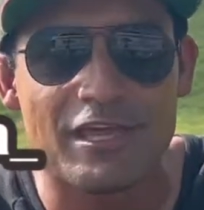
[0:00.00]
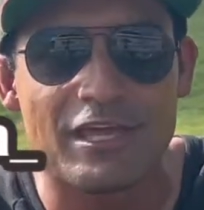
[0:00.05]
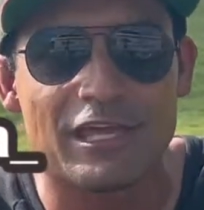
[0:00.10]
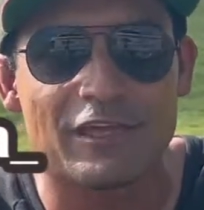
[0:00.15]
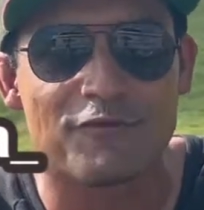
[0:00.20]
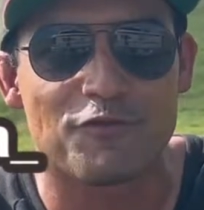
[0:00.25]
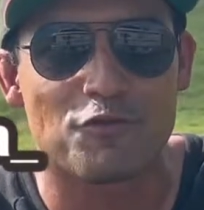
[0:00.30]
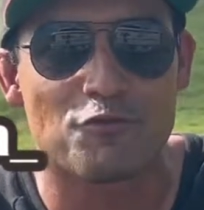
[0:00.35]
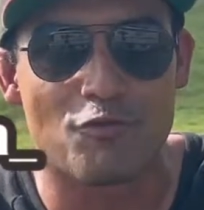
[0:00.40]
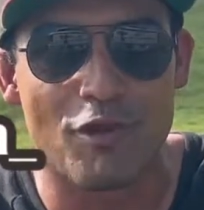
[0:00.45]

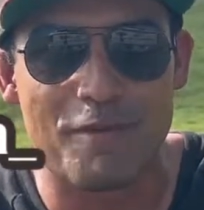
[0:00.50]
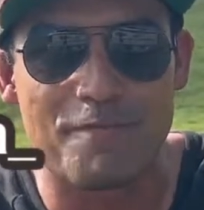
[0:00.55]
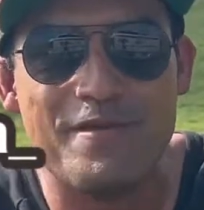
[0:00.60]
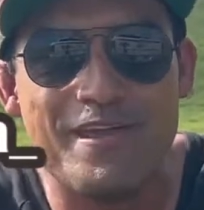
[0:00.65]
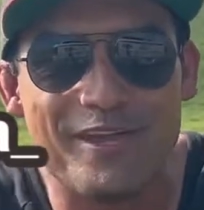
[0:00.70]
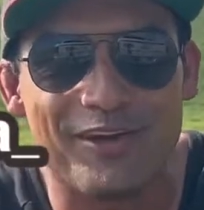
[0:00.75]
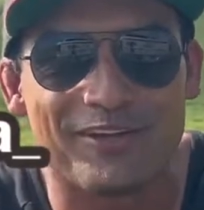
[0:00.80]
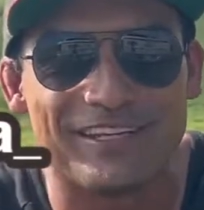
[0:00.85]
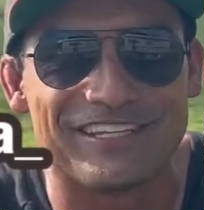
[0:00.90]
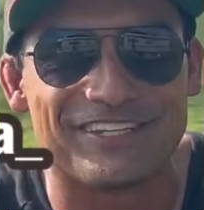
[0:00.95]
If you write
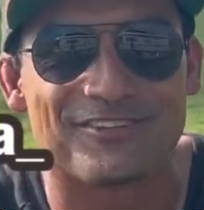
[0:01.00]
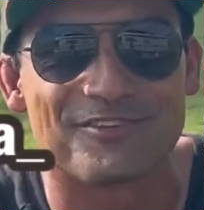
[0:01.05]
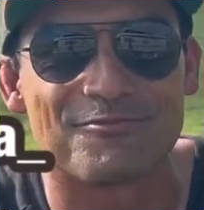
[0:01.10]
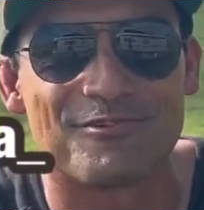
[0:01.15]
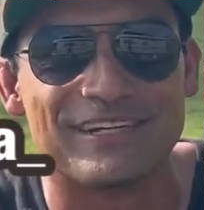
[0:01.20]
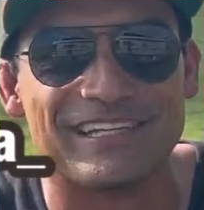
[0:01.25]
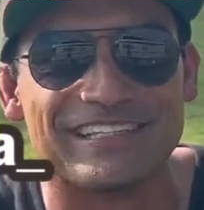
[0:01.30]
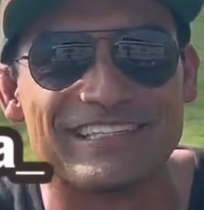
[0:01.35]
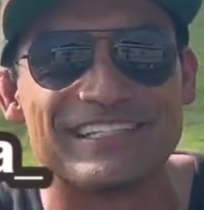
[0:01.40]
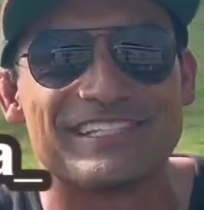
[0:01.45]
me on either
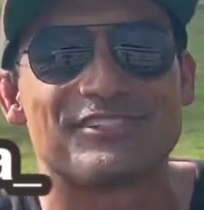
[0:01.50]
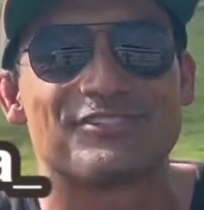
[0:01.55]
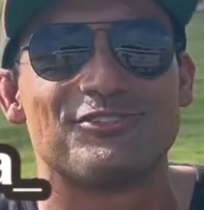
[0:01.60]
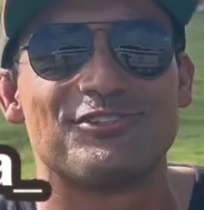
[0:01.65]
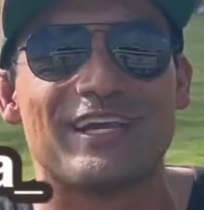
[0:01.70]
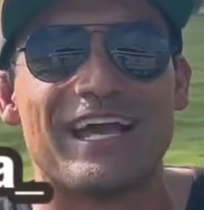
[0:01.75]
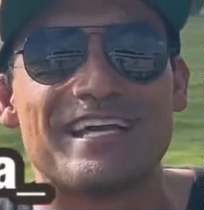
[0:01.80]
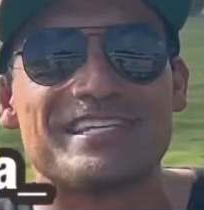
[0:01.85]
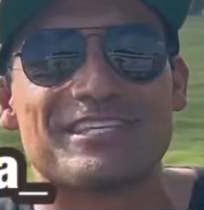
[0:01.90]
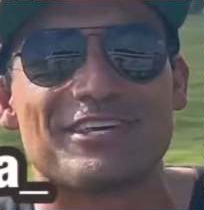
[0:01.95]
one of these two
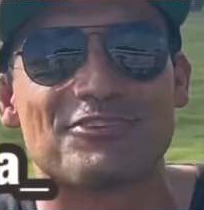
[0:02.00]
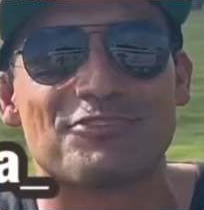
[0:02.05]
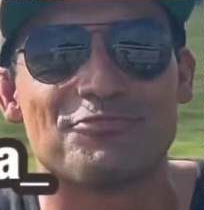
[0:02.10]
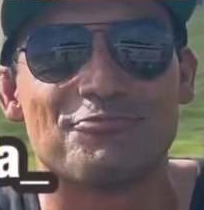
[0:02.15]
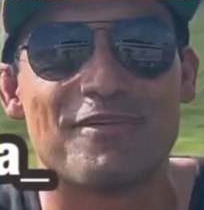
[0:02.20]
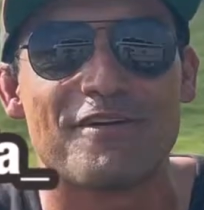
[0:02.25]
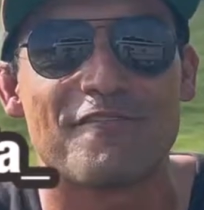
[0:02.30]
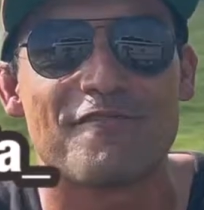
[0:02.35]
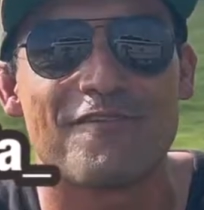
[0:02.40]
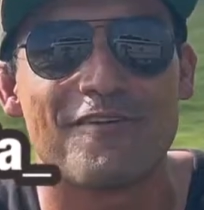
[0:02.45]
guys, I'll do
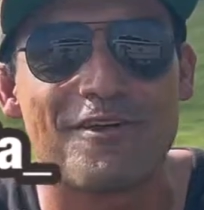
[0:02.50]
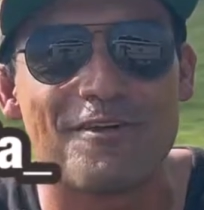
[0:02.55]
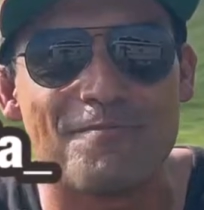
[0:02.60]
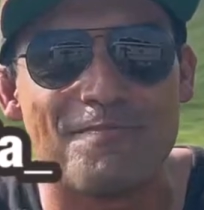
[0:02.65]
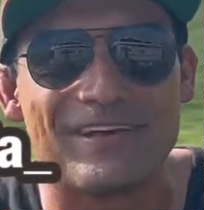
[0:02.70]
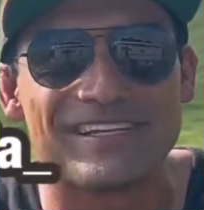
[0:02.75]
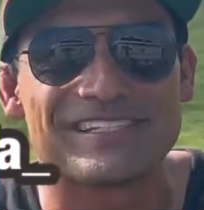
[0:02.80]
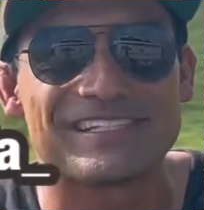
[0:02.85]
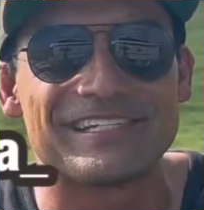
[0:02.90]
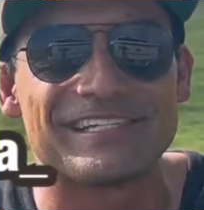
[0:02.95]
my very
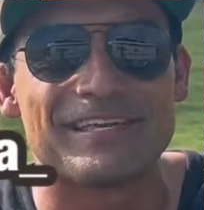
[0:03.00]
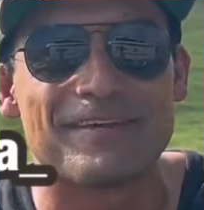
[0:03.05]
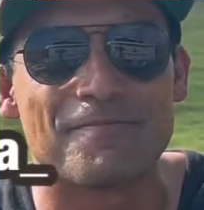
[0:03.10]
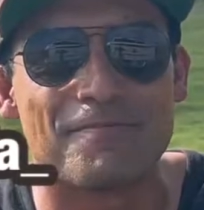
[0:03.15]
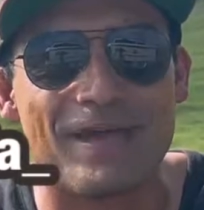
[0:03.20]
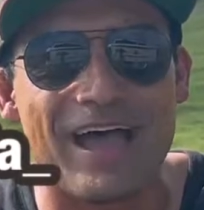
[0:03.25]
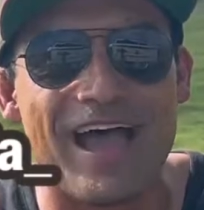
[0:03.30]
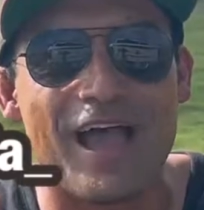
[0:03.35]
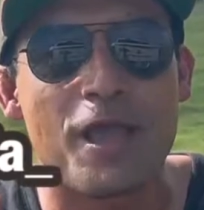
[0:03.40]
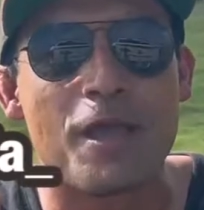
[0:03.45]
best to get
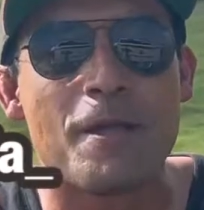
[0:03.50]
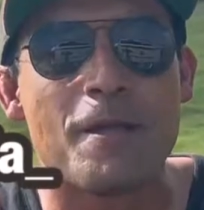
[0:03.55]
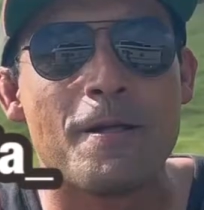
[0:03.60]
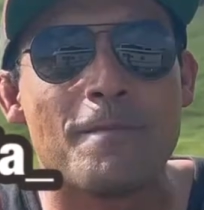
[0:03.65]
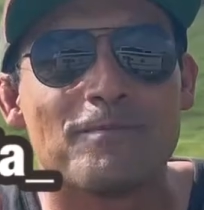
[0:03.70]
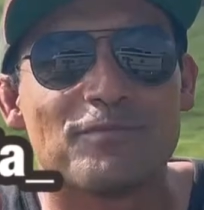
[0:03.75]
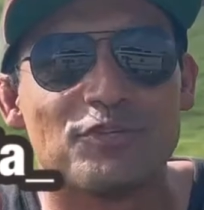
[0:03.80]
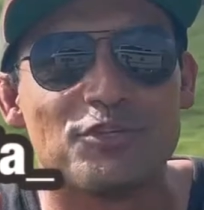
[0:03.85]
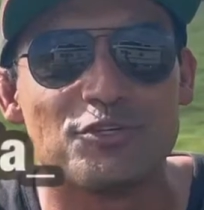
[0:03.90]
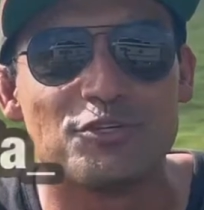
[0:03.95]
back
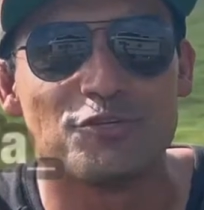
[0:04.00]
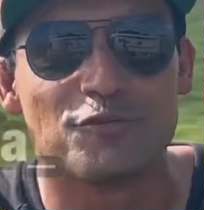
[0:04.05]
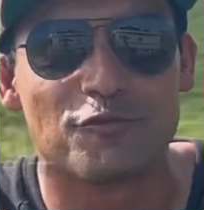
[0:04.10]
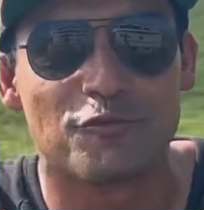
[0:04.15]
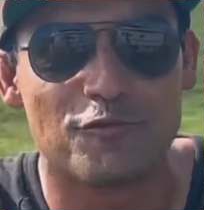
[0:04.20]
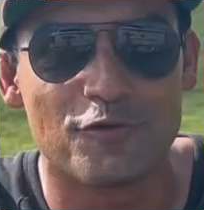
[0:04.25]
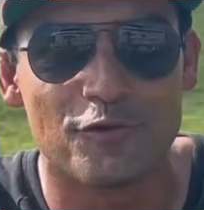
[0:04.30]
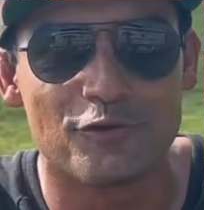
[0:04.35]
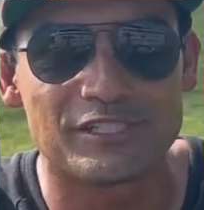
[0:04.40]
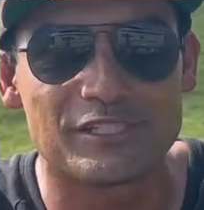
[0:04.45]
to you
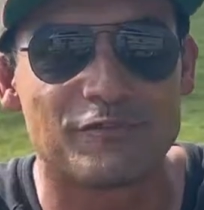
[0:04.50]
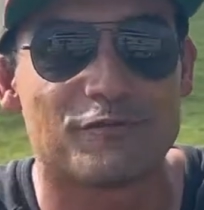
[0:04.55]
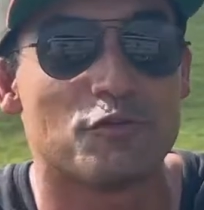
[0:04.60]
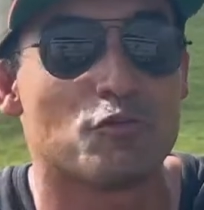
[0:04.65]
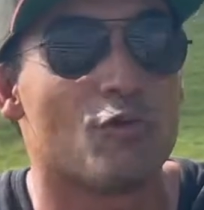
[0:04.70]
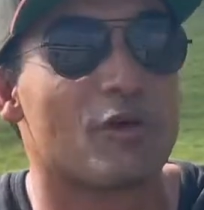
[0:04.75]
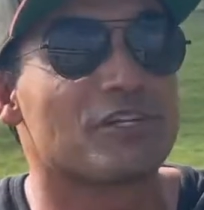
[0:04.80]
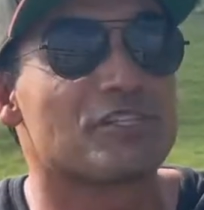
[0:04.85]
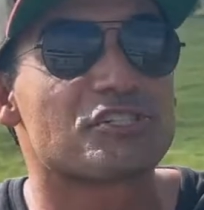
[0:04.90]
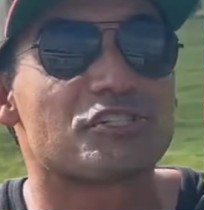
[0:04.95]
folks. If
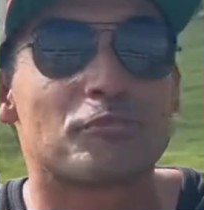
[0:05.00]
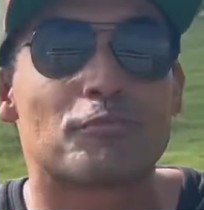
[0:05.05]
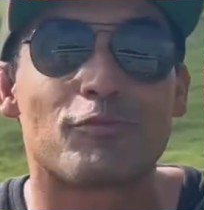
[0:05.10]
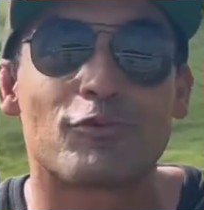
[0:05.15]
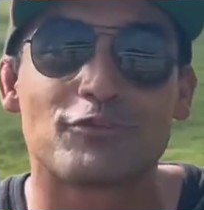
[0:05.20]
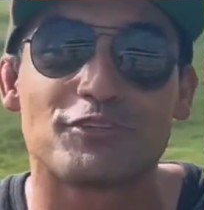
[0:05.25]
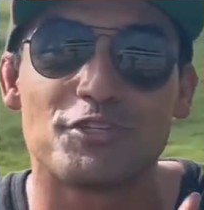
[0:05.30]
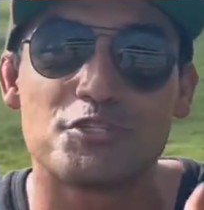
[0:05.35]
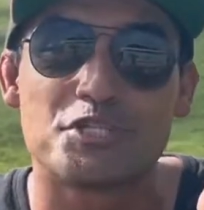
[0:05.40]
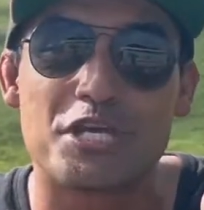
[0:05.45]
you want to
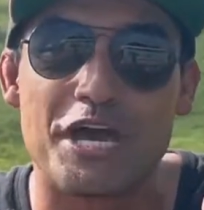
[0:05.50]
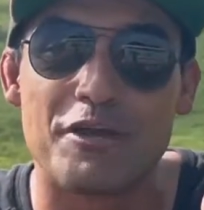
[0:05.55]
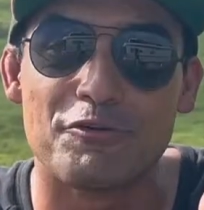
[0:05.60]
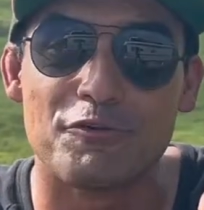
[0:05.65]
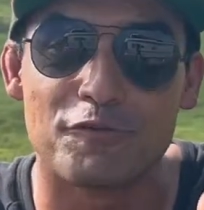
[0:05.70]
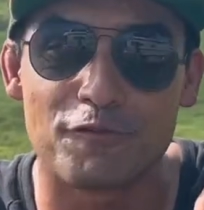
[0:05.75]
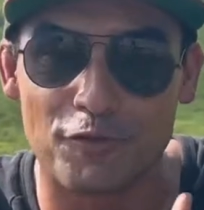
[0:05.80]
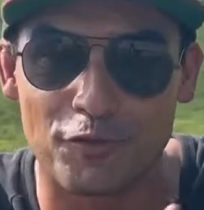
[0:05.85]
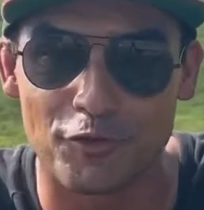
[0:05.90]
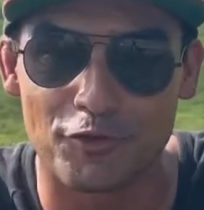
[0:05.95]
support the
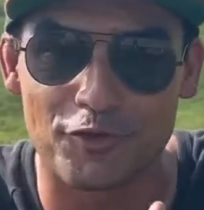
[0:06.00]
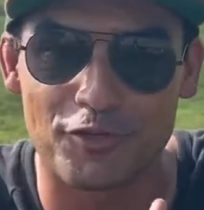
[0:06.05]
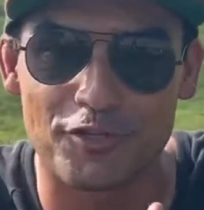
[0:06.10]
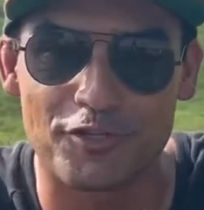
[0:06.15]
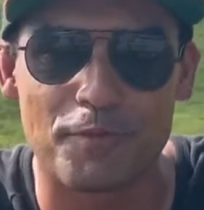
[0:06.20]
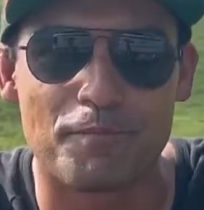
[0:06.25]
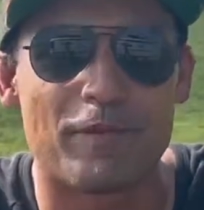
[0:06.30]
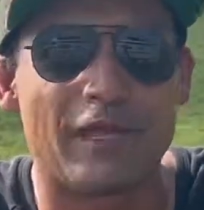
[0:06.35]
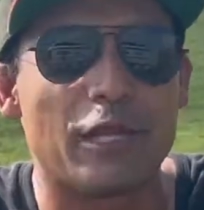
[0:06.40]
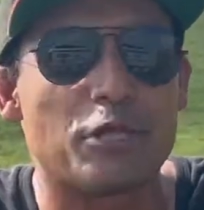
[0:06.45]
channel further,
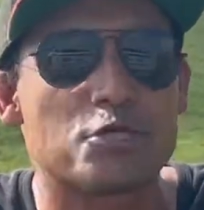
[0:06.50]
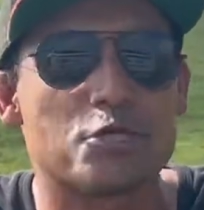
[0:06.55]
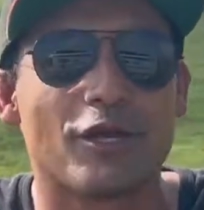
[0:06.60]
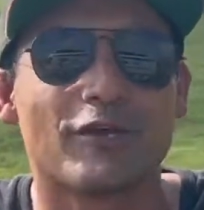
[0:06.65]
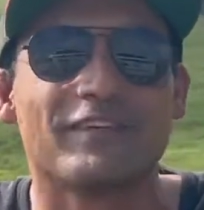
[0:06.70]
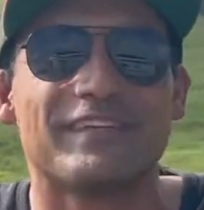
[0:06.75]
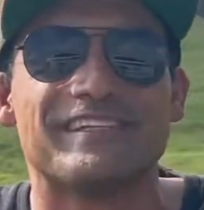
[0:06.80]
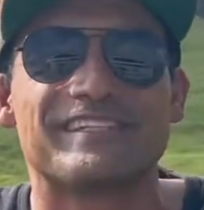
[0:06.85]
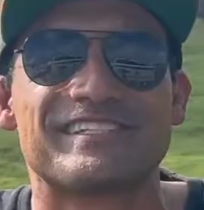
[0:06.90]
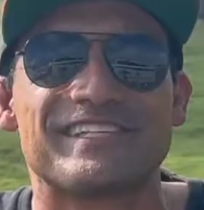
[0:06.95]
the
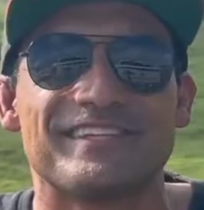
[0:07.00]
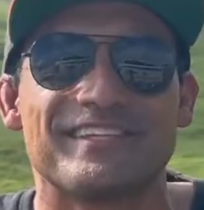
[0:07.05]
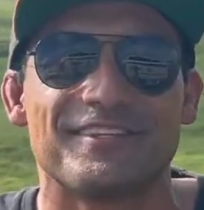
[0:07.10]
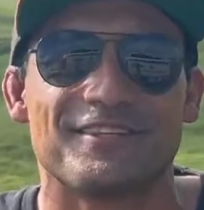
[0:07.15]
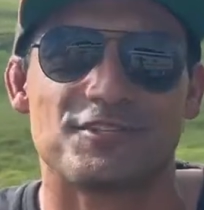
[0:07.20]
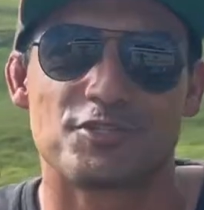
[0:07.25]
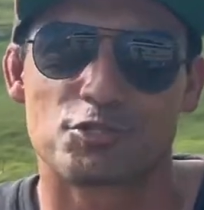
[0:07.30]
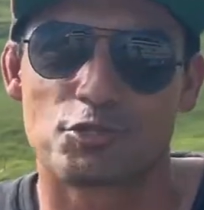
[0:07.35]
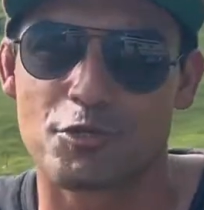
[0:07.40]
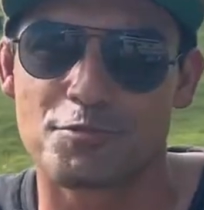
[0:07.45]
Patreon link's in the
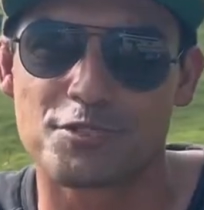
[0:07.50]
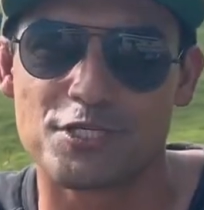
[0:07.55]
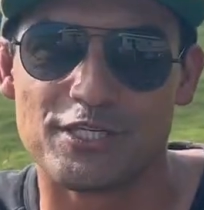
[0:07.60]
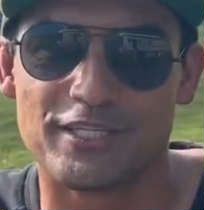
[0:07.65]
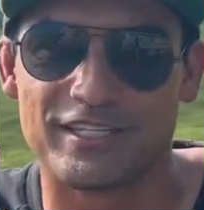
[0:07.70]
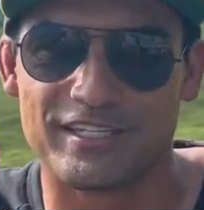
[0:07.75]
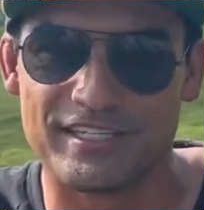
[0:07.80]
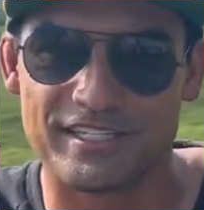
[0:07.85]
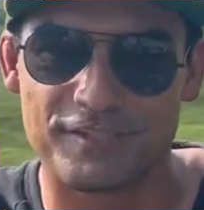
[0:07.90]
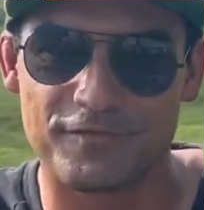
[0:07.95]
description
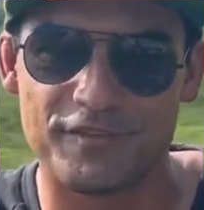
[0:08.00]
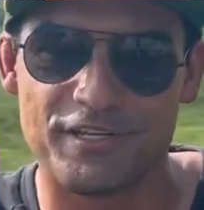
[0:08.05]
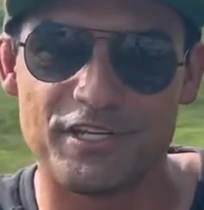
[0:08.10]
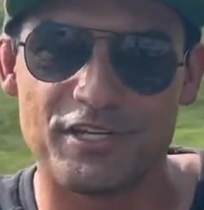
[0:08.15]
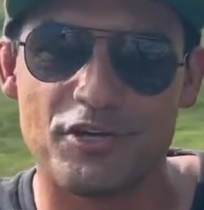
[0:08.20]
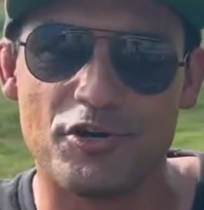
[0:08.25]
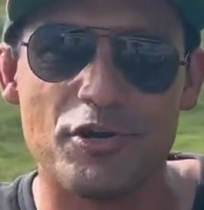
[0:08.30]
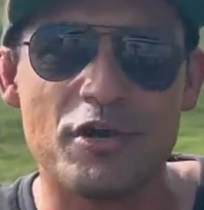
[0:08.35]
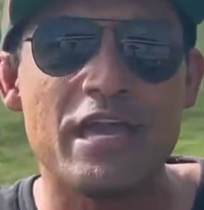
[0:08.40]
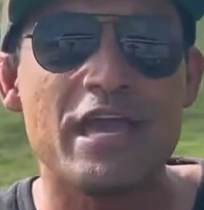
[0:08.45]
of this
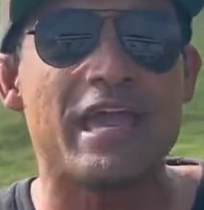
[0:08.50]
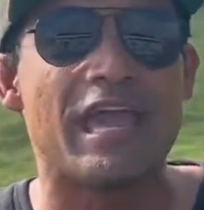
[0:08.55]
video.